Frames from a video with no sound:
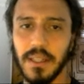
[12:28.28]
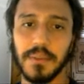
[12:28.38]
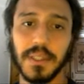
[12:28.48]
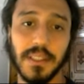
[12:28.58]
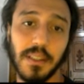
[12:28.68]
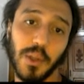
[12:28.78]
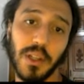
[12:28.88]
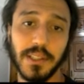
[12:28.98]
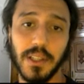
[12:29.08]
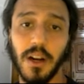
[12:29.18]
The
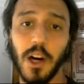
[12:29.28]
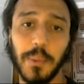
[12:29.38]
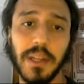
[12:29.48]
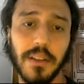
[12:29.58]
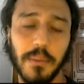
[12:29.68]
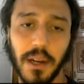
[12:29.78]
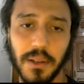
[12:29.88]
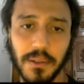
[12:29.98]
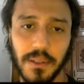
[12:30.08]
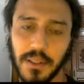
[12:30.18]
simulation augmented
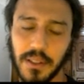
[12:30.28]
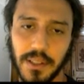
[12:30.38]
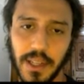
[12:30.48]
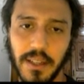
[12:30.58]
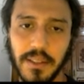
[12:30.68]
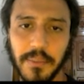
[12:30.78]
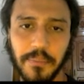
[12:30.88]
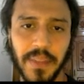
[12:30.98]
model, on the other hand,